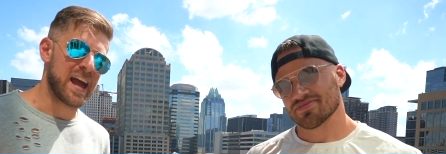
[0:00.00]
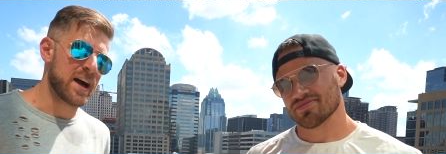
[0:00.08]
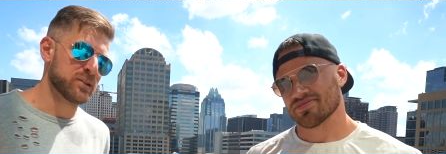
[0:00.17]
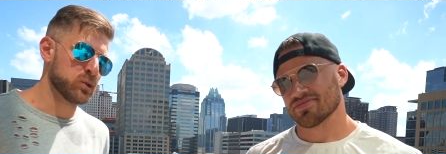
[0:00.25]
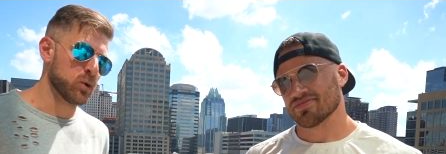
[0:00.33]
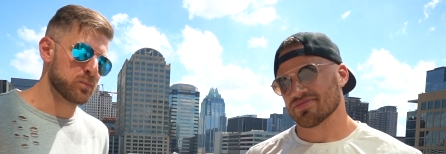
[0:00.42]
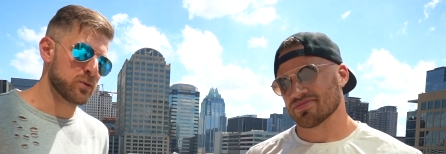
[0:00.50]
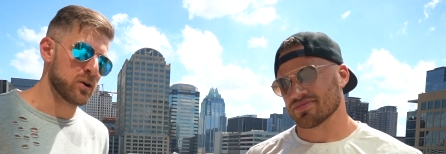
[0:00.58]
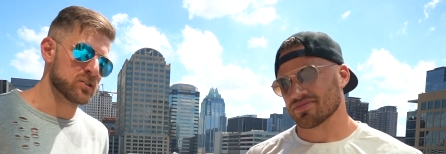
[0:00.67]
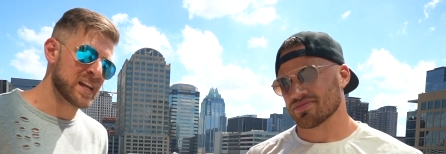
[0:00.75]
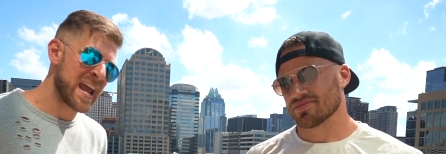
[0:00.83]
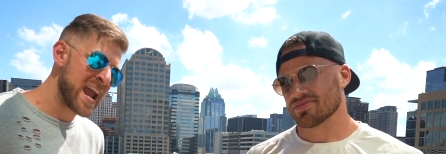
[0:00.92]
Speaker 1: how to
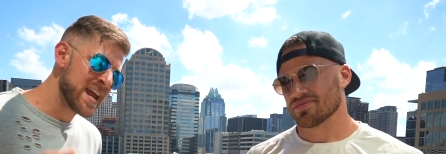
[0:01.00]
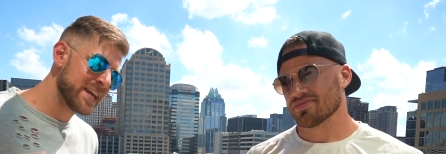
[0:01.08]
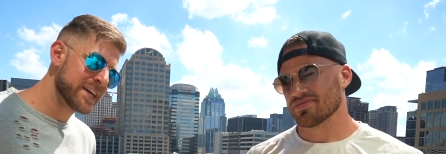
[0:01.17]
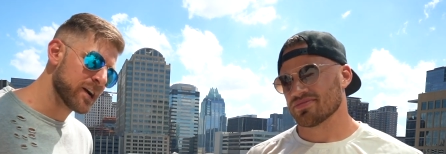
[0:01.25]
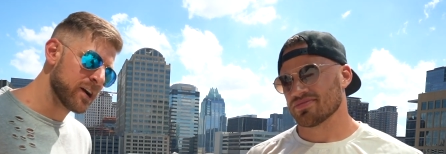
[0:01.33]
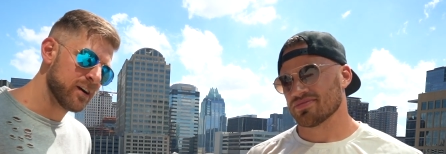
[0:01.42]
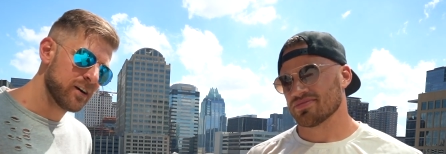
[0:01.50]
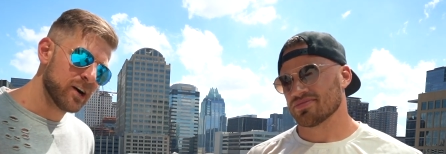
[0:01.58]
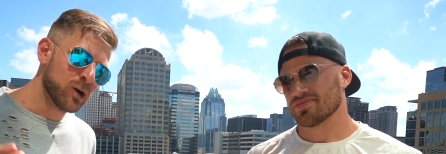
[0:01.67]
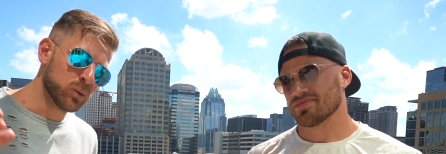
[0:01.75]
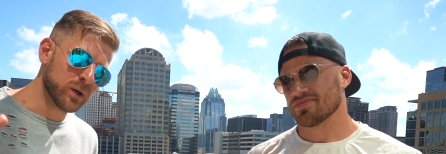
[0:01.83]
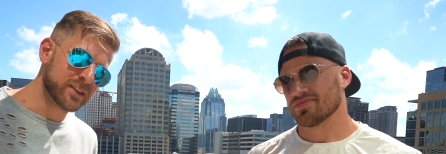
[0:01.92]
approach any girl
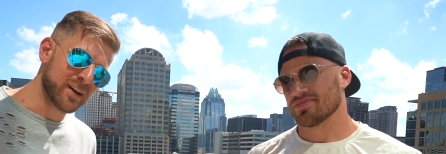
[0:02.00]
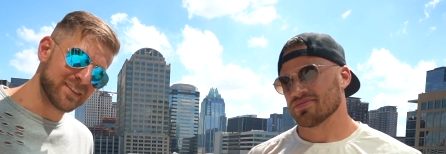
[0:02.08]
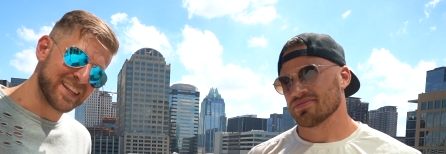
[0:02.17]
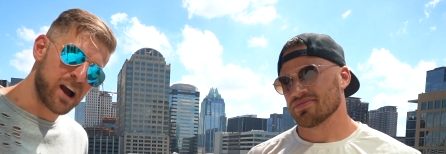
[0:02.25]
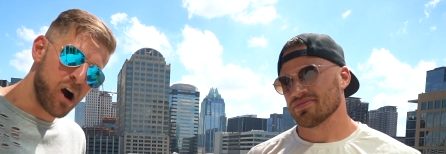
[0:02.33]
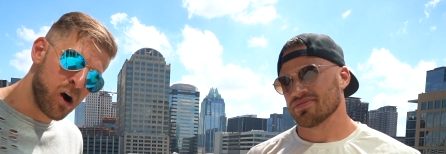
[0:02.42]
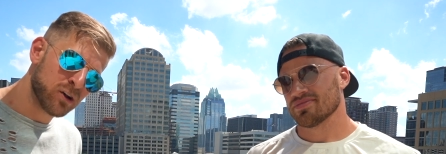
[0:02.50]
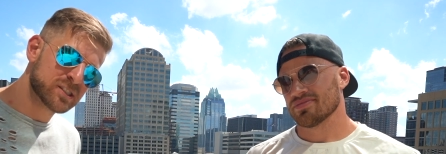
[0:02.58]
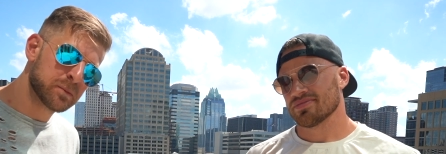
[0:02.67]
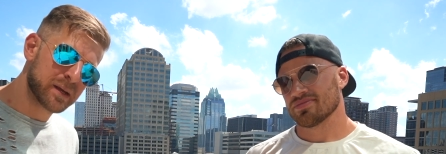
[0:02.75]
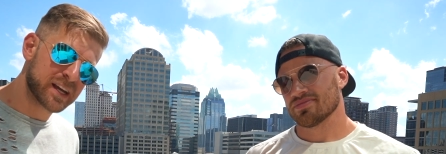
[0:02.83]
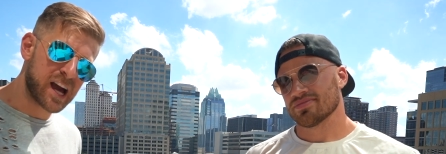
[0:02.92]
with the
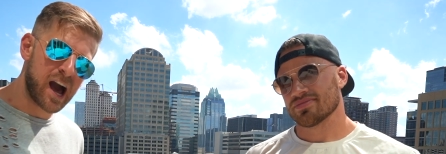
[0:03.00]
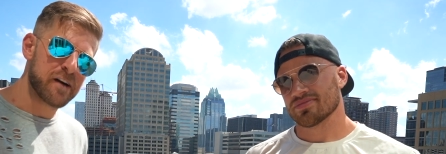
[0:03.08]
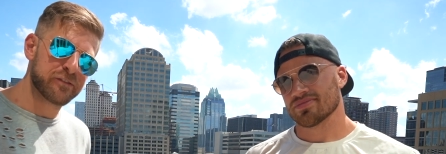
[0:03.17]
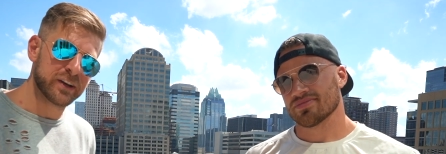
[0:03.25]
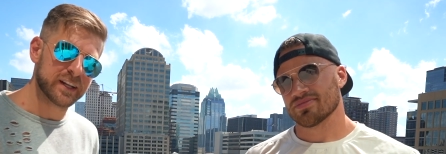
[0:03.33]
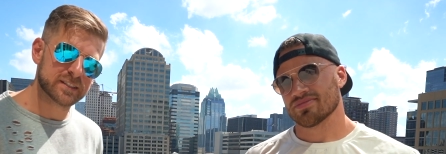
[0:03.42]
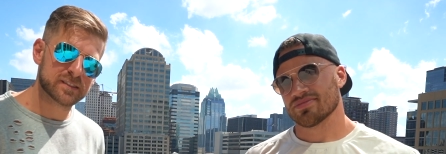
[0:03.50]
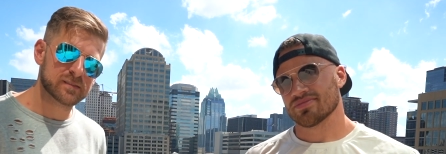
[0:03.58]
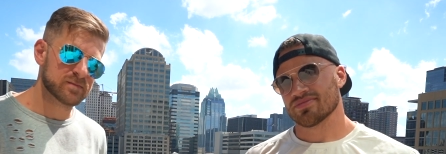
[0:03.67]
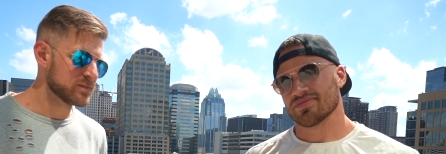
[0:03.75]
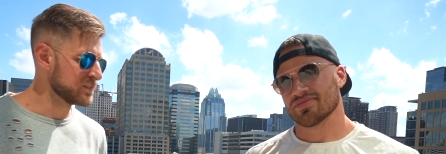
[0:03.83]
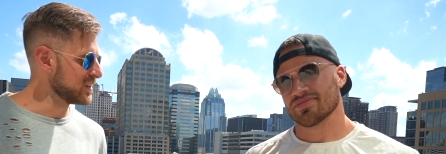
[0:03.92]
ultimate confidence.
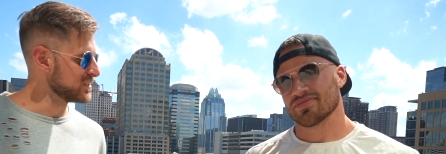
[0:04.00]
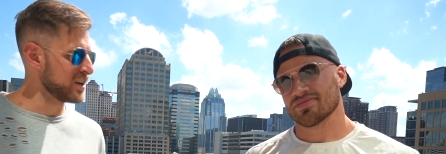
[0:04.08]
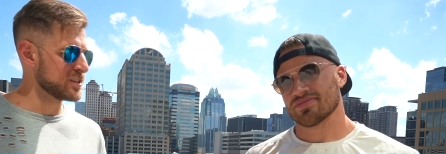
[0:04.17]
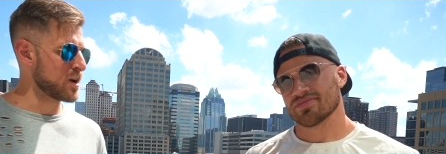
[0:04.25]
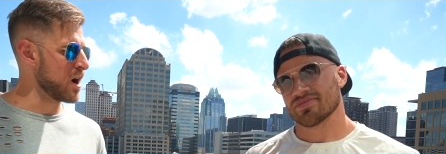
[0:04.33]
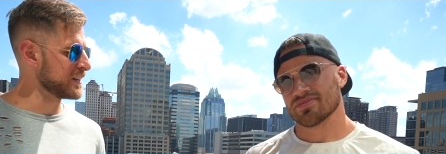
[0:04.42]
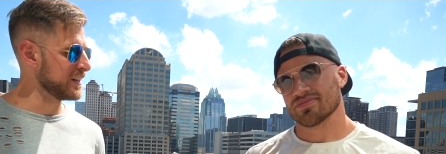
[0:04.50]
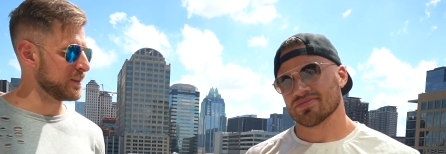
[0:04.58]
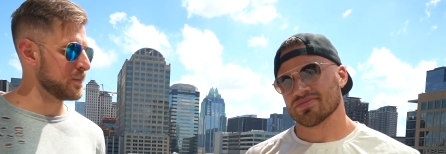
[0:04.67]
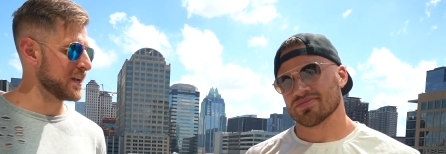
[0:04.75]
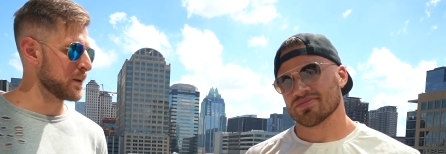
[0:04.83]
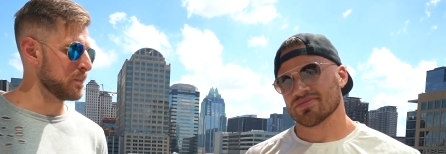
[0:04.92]
So you're talking to
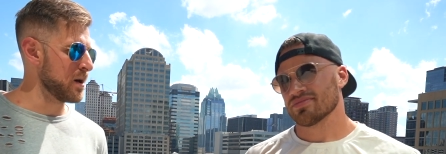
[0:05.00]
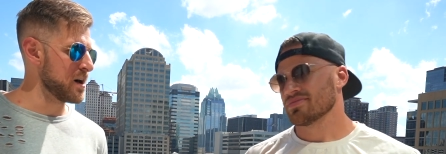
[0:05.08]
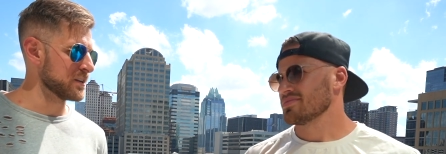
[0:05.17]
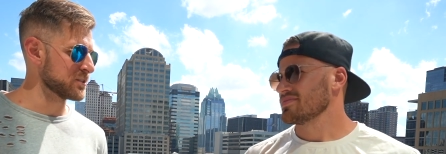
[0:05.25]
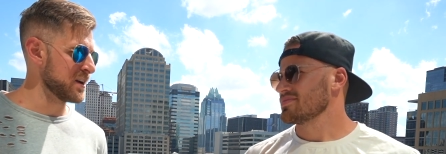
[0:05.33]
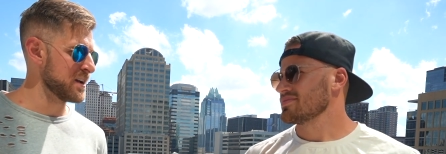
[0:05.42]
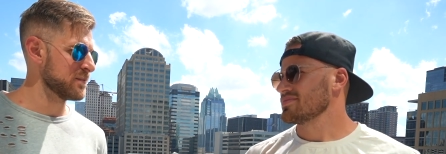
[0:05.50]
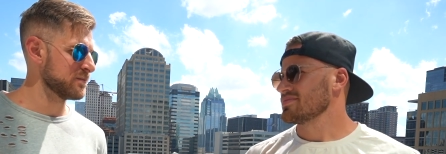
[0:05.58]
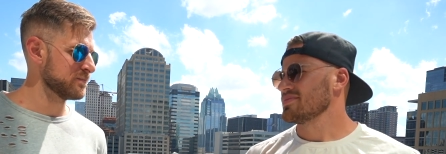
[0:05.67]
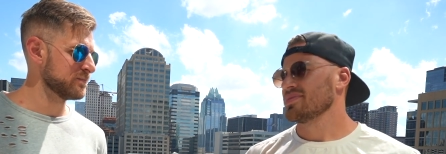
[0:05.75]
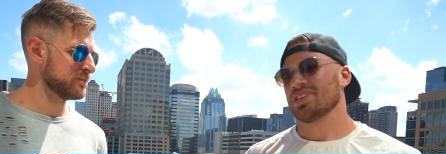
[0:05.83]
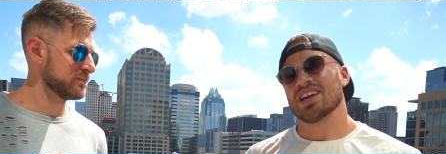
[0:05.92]
them like a boss, right?
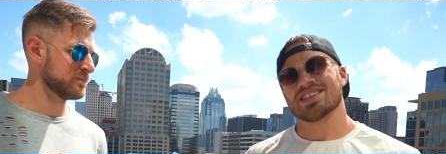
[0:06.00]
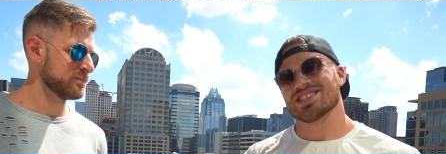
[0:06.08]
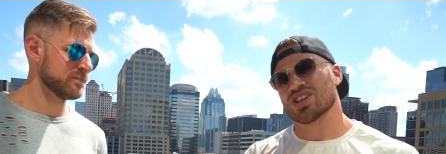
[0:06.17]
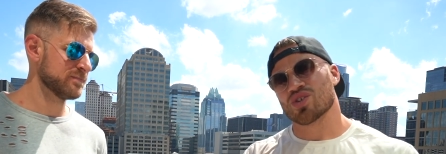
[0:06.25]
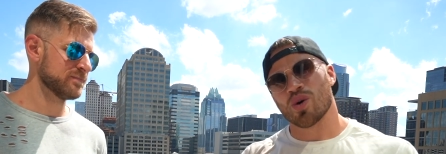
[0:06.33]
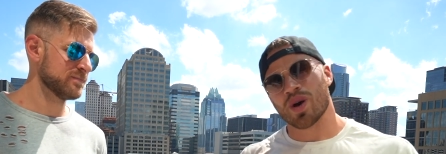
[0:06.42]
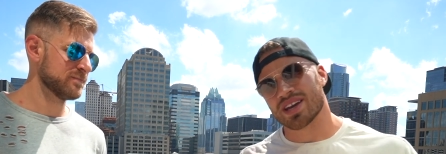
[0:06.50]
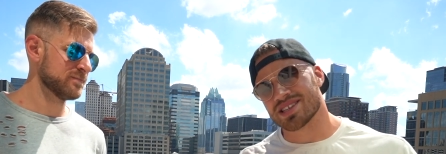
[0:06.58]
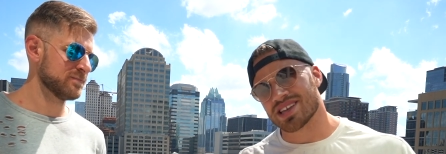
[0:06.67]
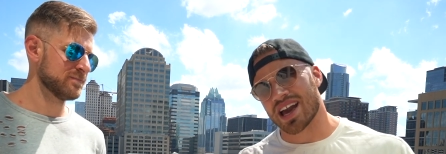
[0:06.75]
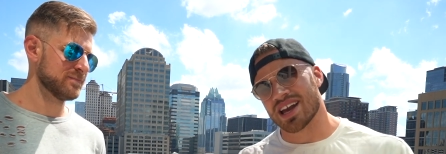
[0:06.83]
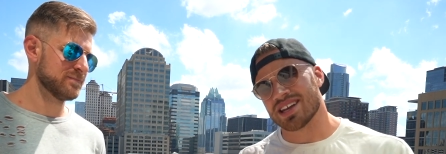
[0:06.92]
Speaker 2: Yeah, zero
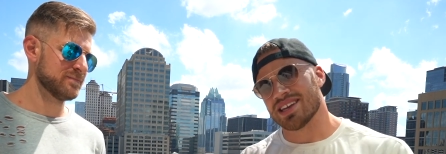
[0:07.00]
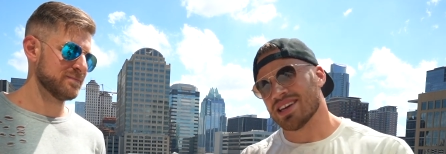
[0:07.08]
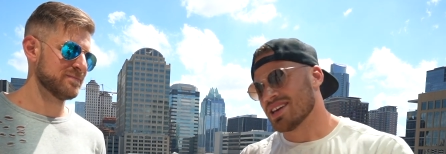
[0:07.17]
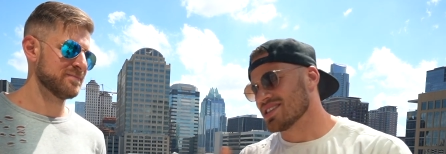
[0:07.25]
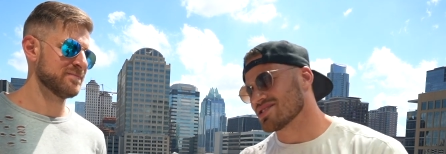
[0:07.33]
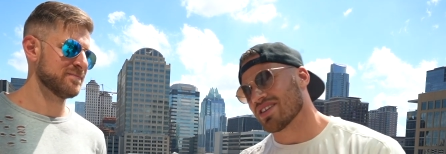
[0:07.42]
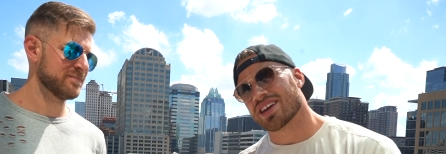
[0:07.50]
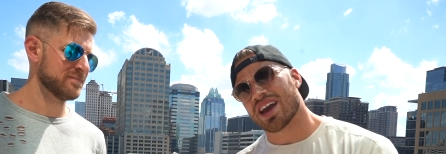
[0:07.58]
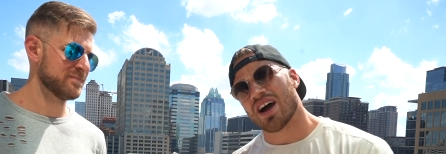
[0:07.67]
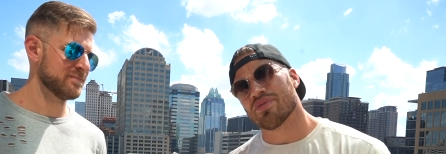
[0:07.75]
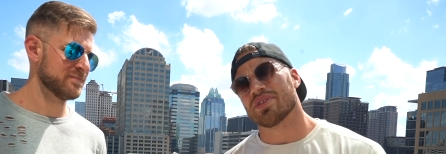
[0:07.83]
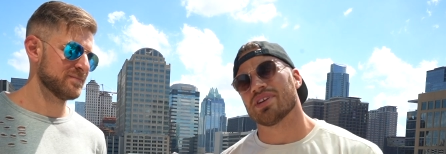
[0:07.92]
anxiety, straight
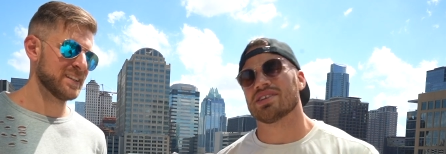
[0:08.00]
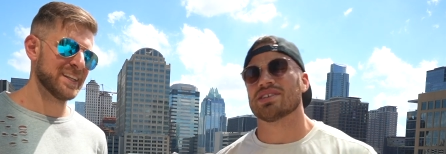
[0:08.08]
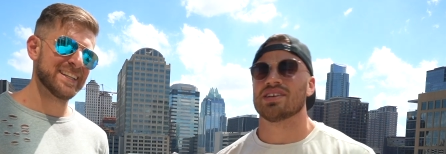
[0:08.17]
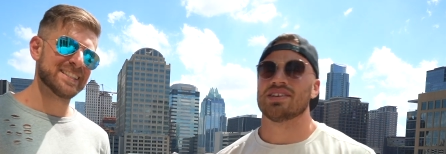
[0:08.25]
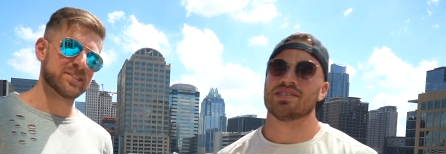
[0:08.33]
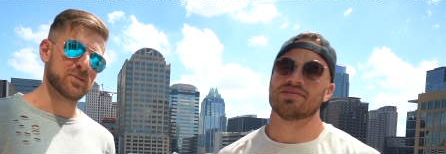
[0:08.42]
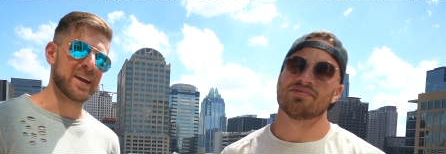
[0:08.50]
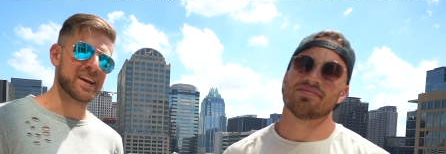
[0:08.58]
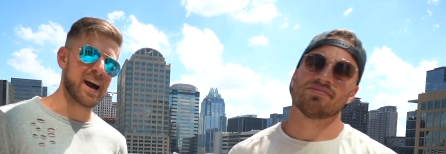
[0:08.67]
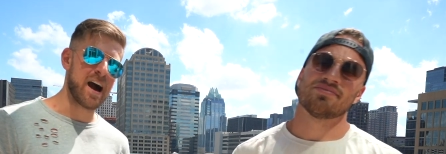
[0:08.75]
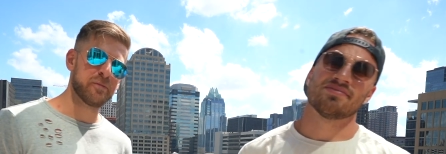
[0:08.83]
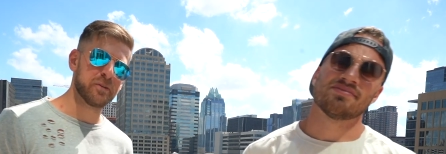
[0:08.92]
confidence.
Speaker 1: Straight
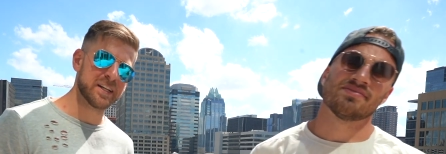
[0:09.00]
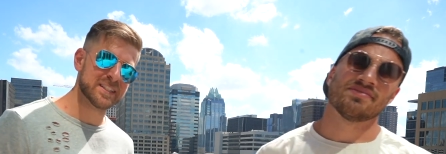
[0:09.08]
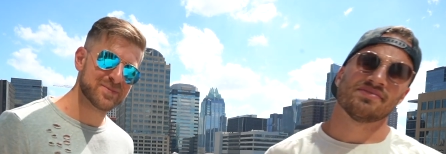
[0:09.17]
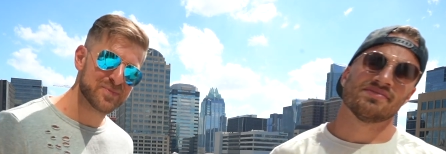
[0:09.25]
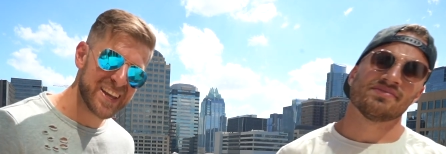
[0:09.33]
confidence.